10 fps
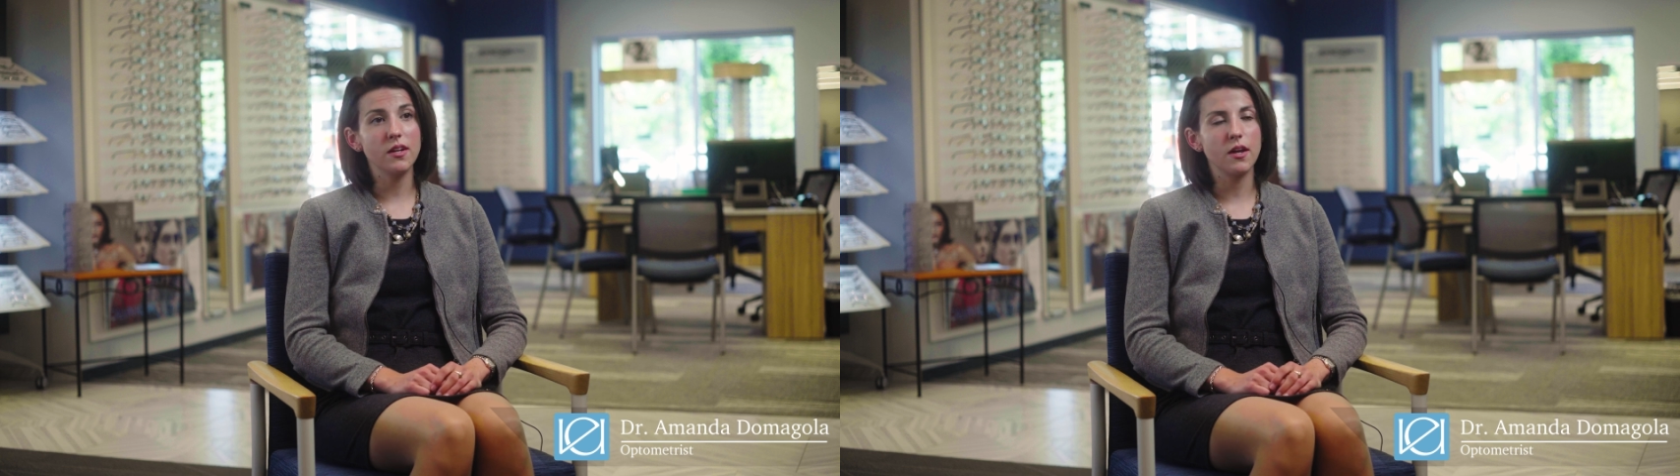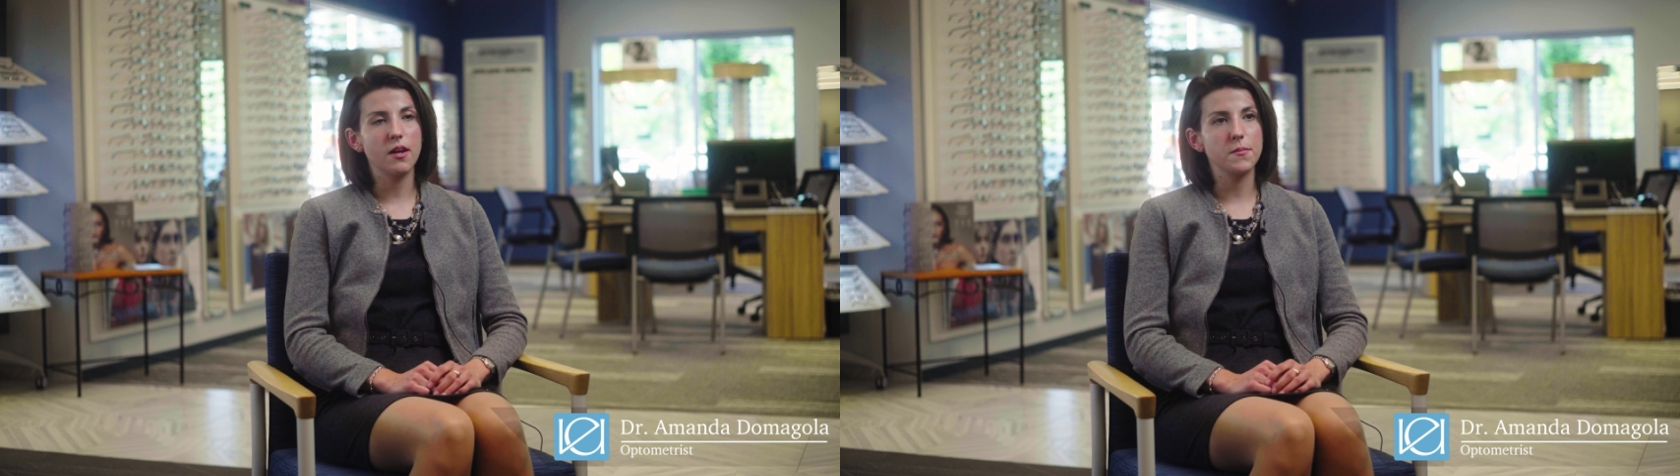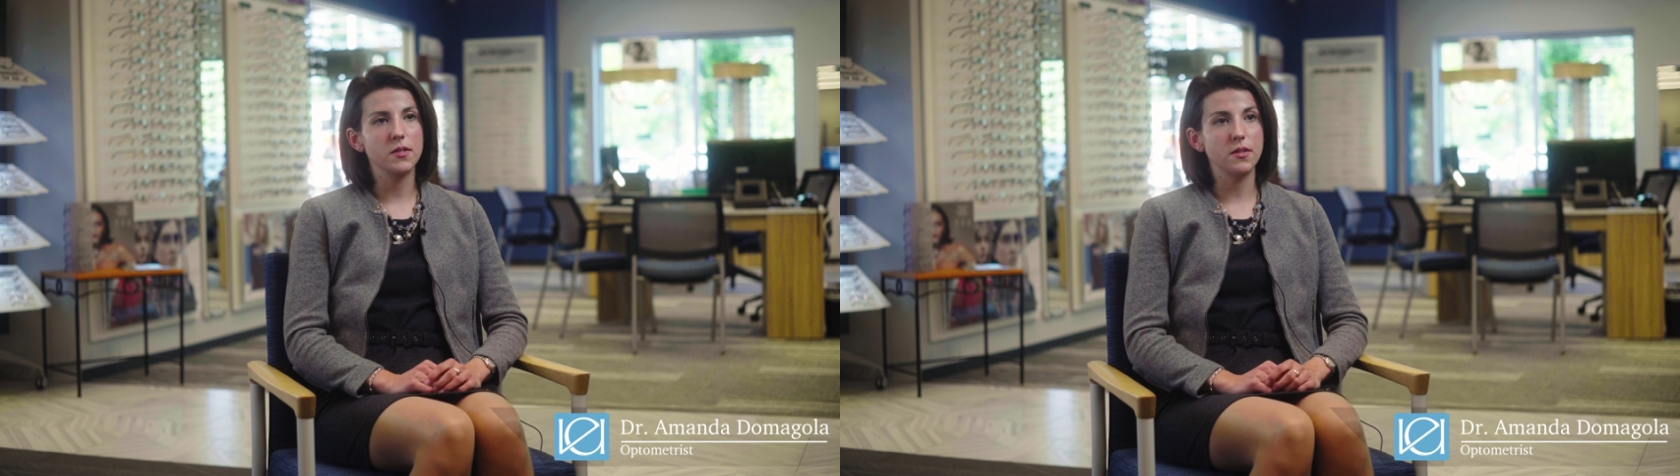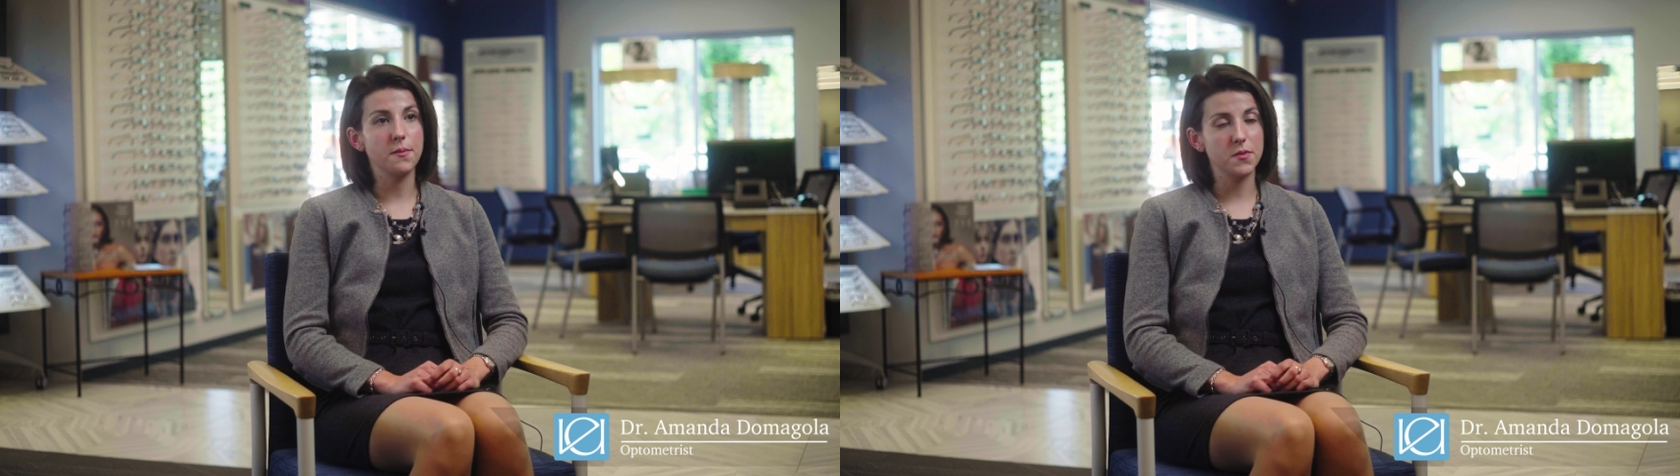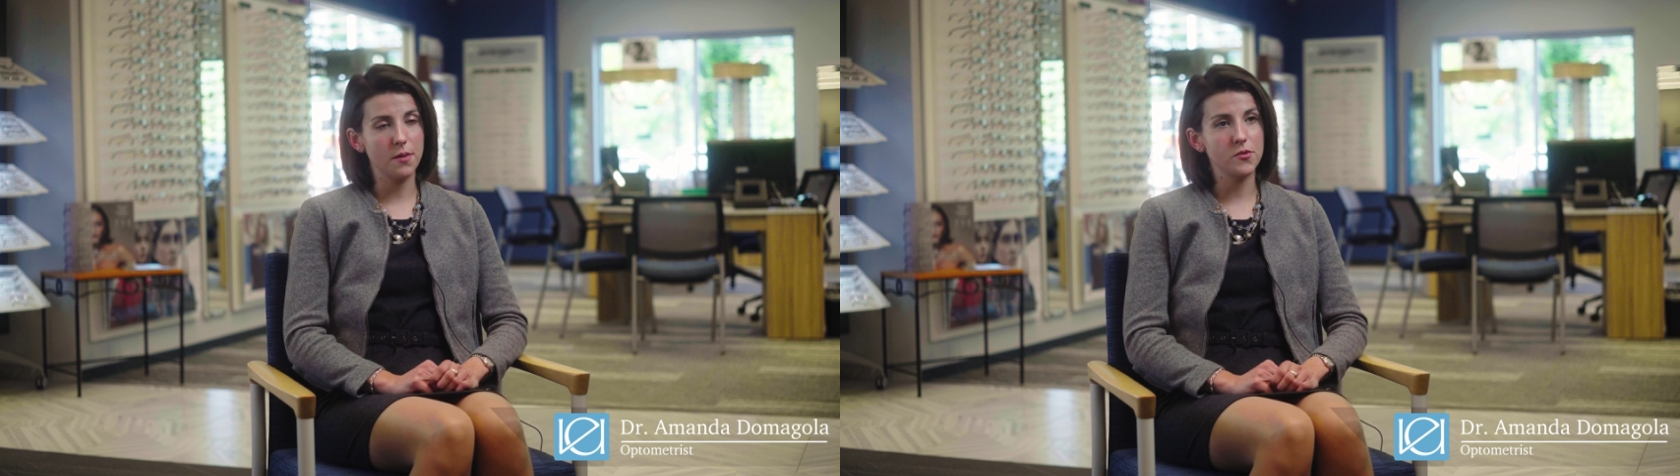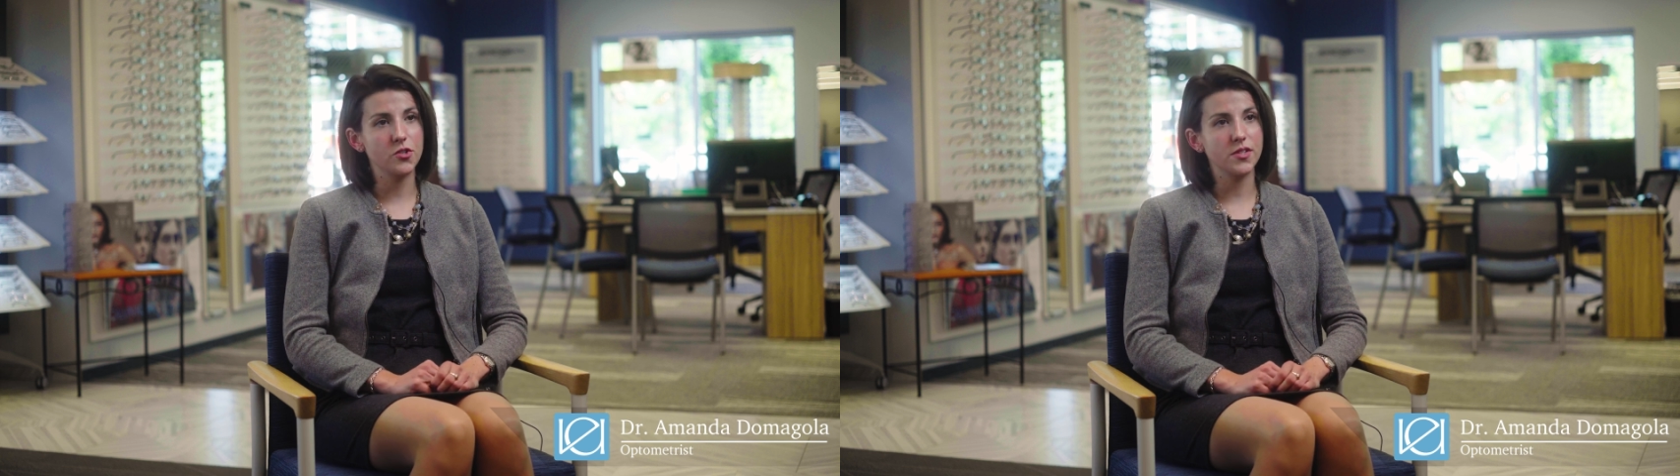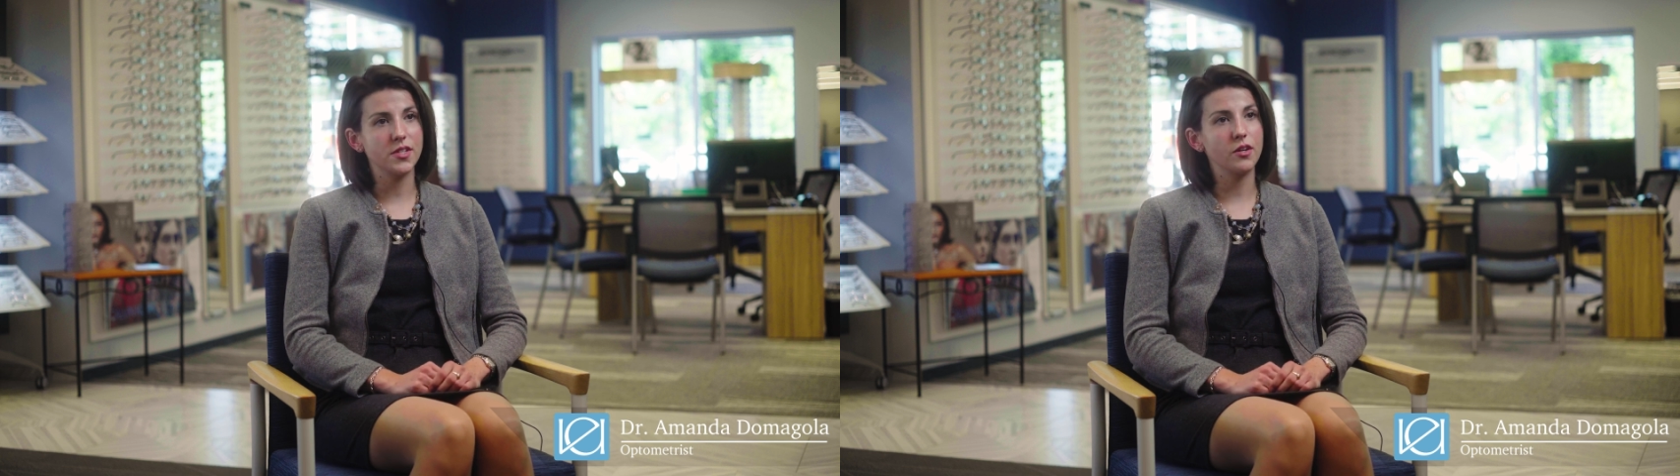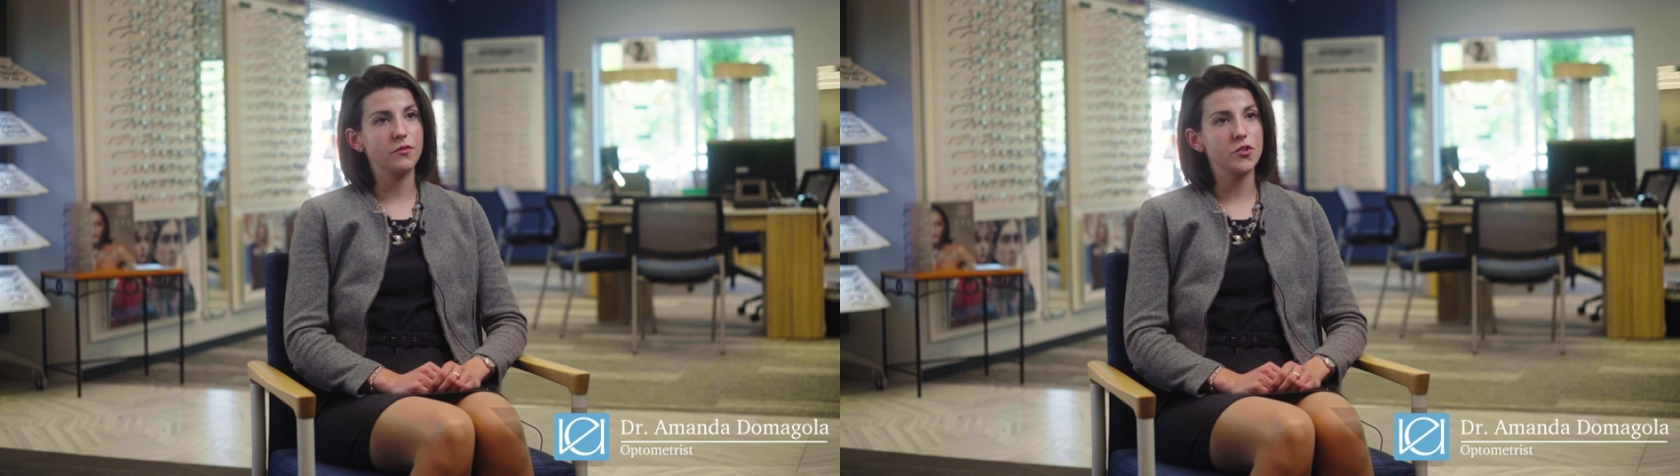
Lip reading: and I'm an optometrist here